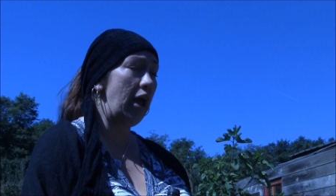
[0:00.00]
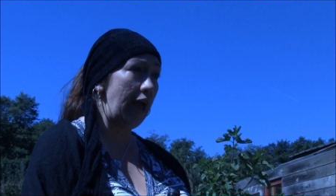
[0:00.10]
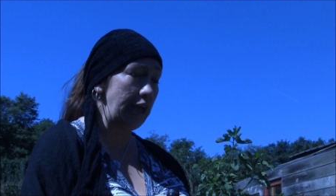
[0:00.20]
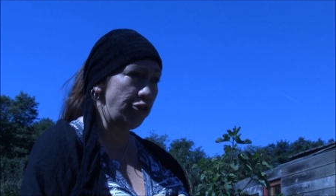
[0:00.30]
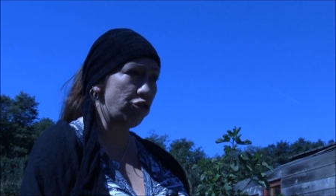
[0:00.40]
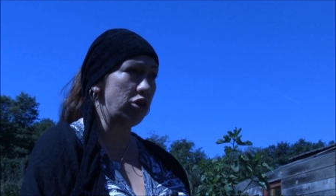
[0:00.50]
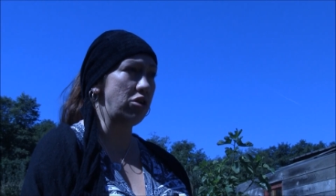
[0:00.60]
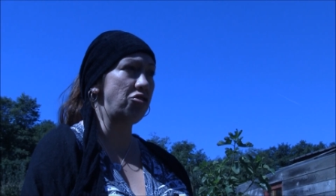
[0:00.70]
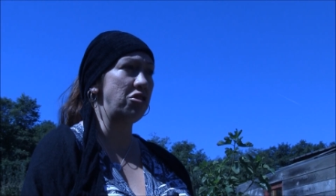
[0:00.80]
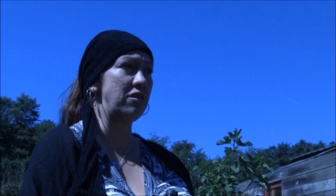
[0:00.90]
hatred
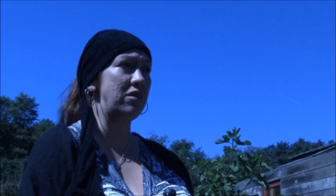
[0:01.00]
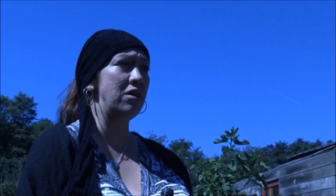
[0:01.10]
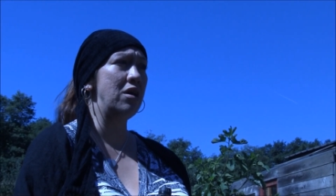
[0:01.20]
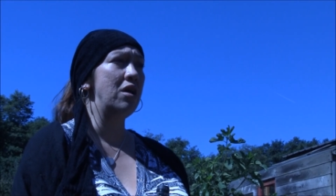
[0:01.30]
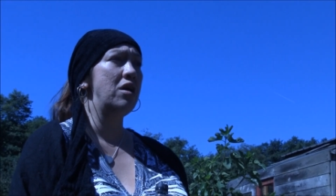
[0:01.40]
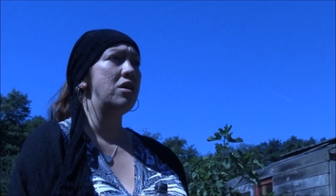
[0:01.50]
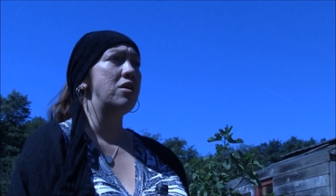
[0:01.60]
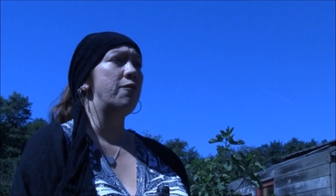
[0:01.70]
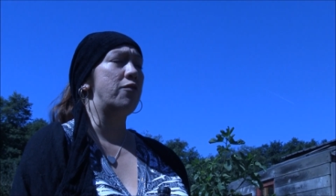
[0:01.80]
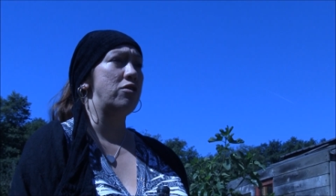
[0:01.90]
just
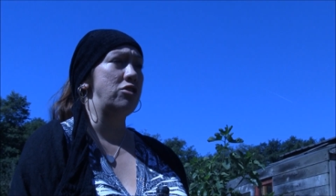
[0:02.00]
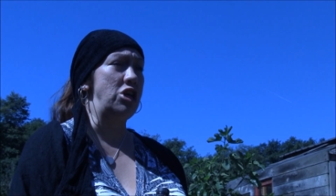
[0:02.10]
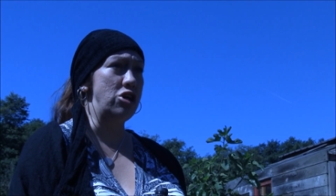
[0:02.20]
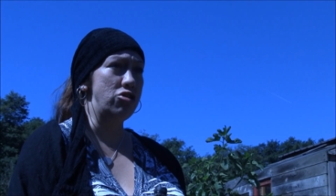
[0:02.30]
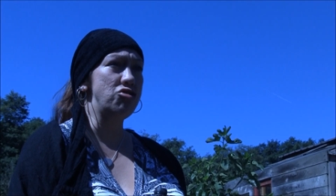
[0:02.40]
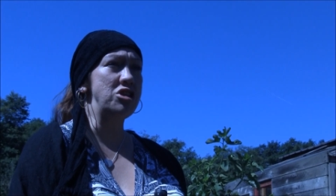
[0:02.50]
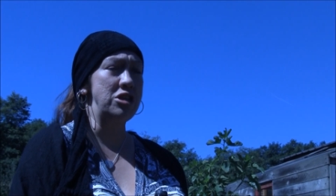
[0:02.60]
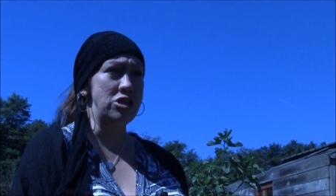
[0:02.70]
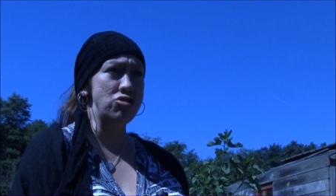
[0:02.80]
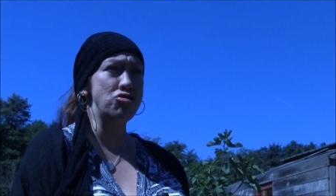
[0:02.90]
for years and
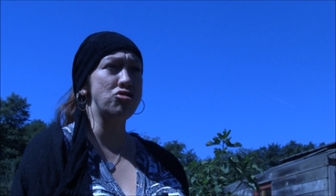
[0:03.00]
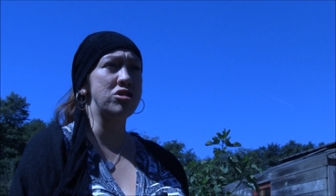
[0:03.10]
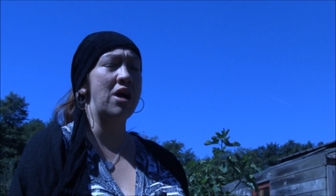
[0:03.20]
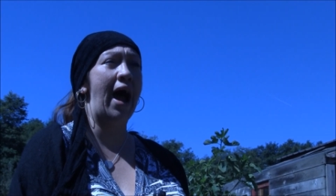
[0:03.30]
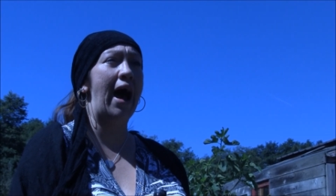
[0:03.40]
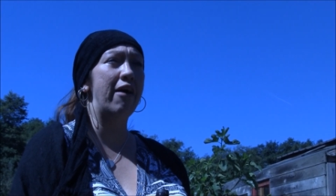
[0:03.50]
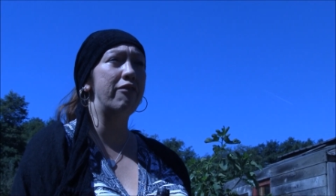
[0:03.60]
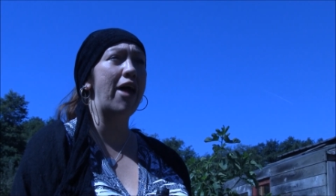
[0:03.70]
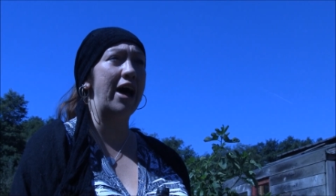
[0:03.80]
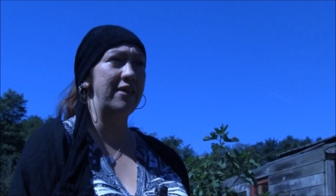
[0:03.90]
years to
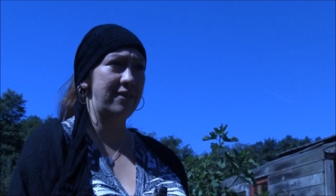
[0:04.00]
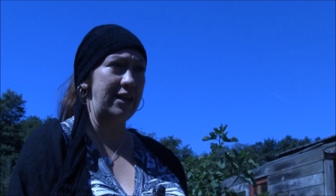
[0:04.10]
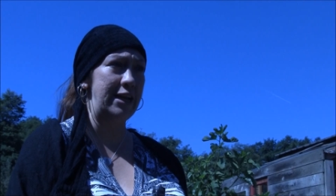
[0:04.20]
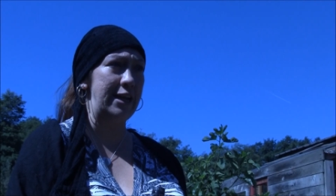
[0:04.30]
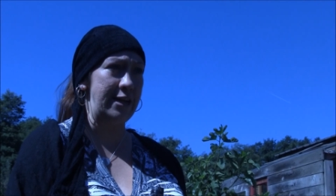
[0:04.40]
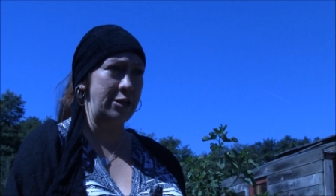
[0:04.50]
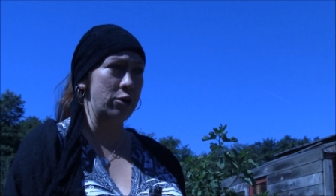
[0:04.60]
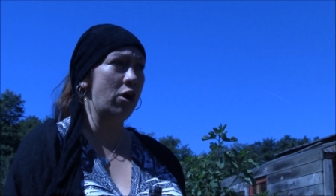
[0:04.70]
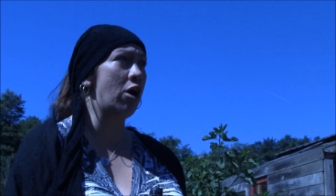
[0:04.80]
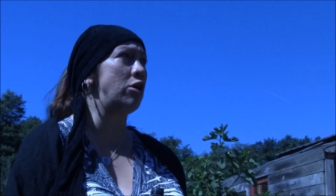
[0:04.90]
have that seated in
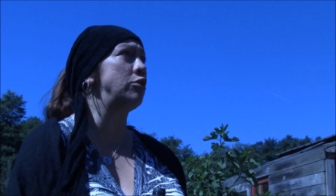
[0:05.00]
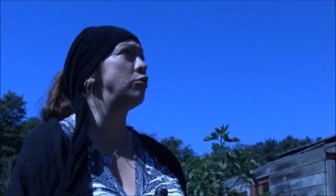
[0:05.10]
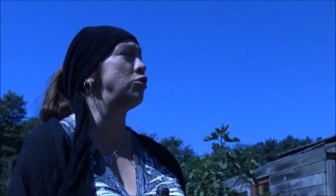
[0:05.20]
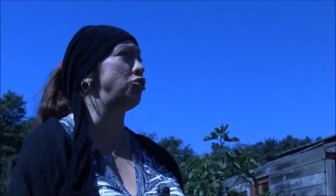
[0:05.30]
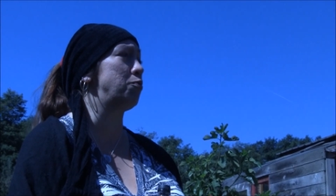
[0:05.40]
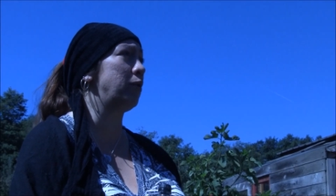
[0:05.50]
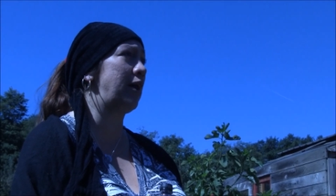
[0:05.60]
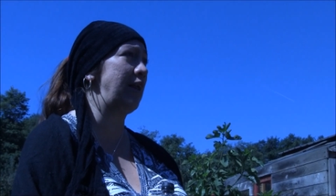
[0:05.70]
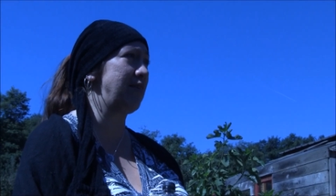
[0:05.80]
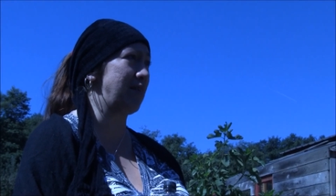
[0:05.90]
your heart and know that you're
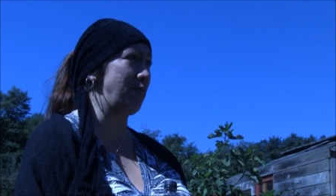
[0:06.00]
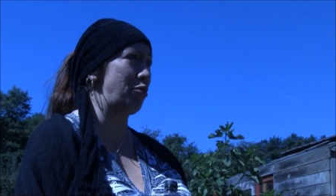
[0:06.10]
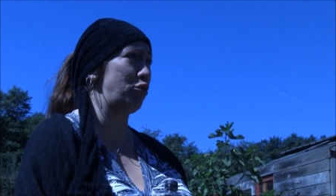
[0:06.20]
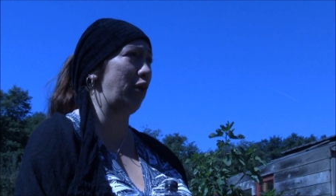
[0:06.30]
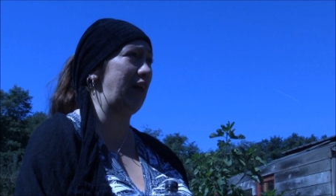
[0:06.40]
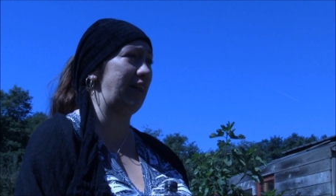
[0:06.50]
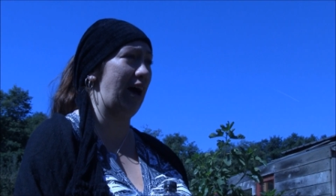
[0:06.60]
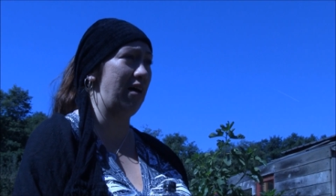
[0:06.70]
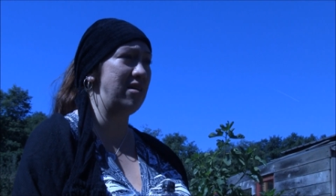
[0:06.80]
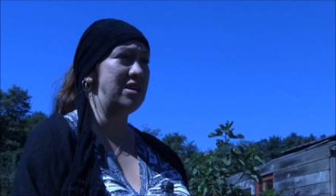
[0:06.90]
planning something through like
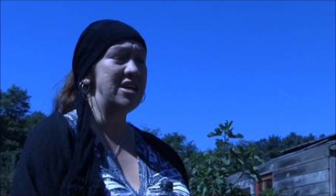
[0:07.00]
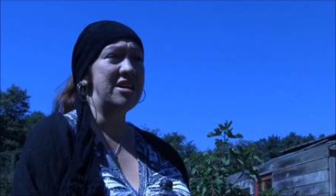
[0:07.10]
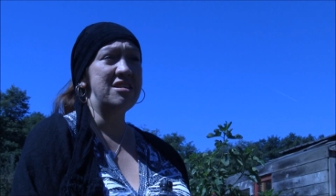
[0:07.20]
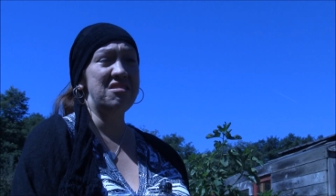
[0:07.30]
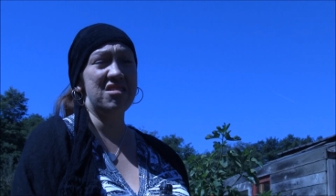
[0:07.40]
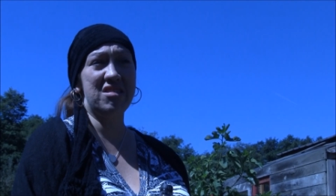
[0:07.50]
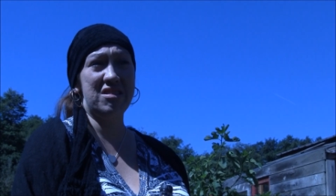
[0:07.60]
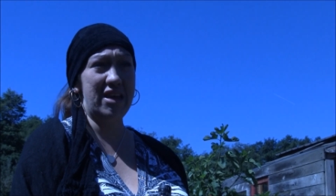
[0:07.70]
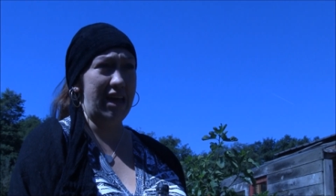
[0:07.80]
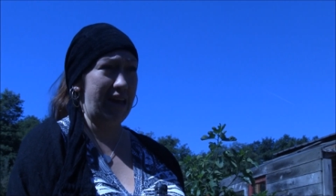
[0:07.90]
that to
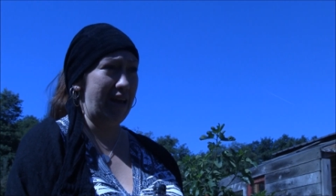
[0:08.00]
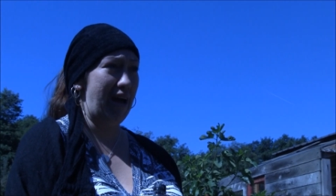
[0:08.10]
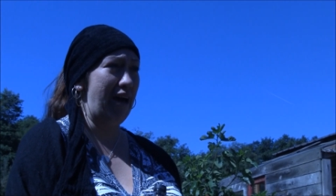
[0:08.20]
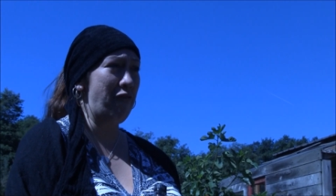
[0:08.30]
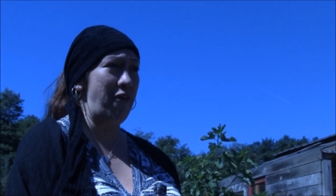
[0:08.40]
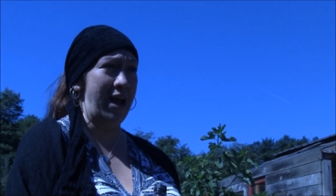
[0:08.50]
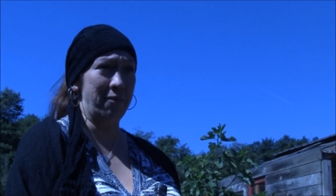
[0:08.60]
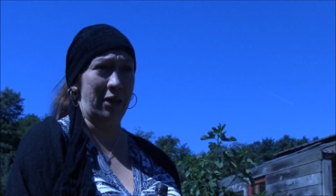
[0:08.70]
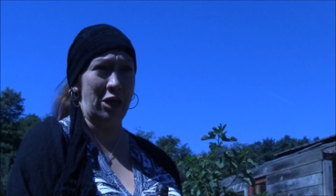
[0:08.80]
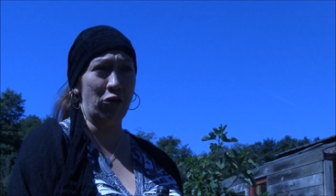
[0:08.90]
see a
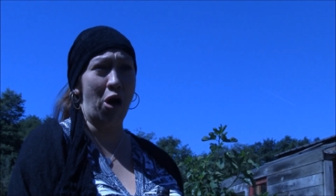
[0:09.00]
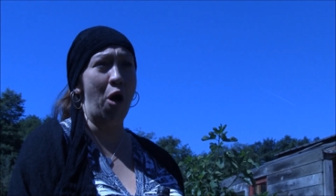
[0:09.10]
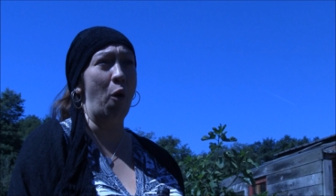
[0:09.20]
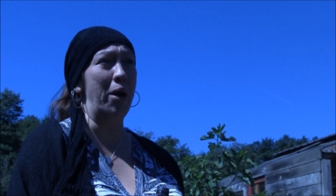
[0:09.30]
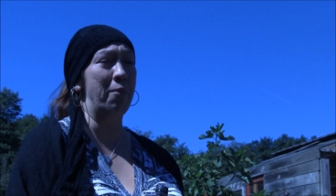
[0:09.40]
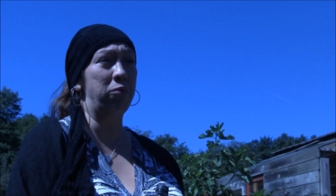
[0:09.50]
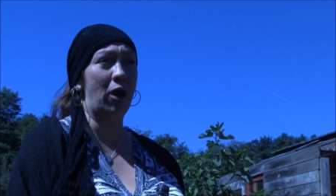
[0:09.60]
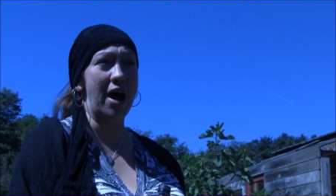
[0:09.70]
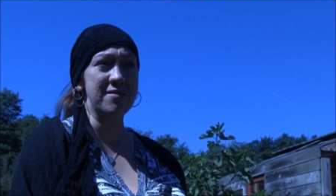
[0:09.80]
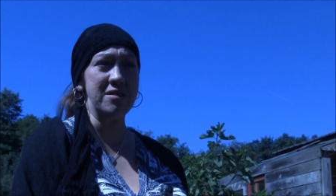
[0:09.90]
family grow and
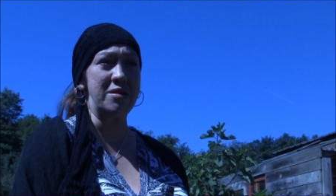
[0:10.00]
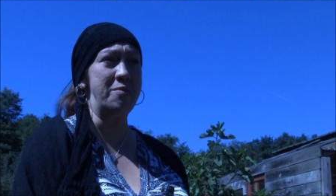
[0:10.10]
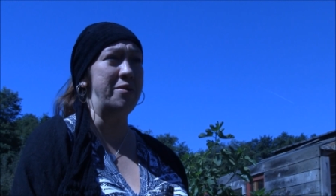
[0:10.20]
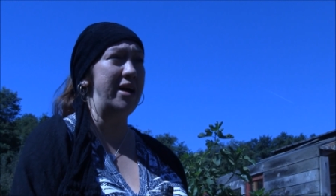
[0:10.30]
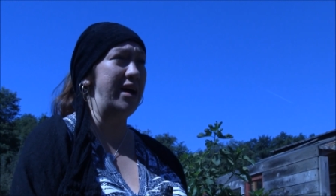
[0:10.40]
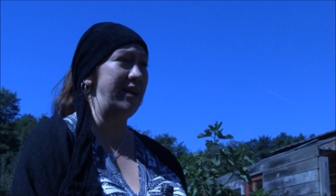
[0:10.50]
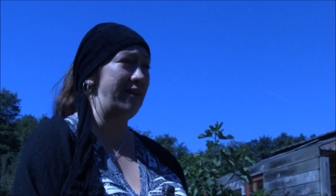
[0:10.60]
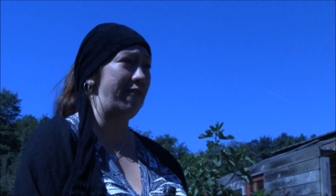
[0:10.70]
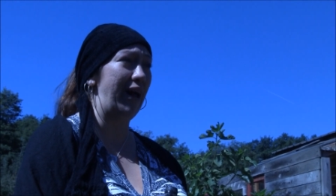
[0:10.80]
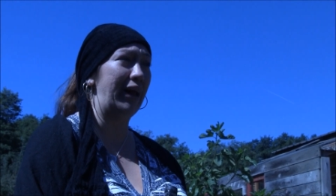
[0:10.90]
blossom and
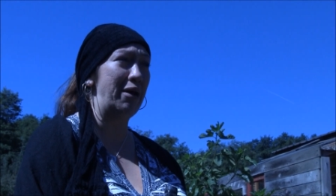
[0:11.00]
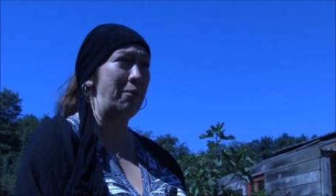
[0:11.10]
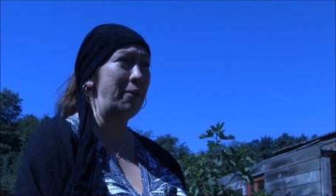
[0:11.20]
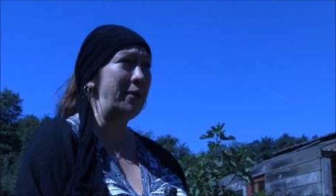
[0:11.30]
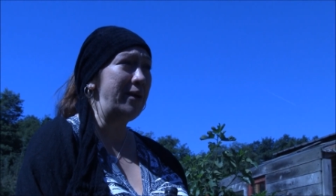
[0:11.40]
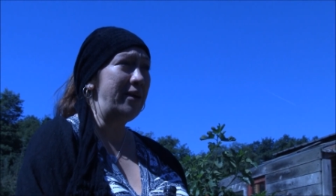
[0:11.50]
develop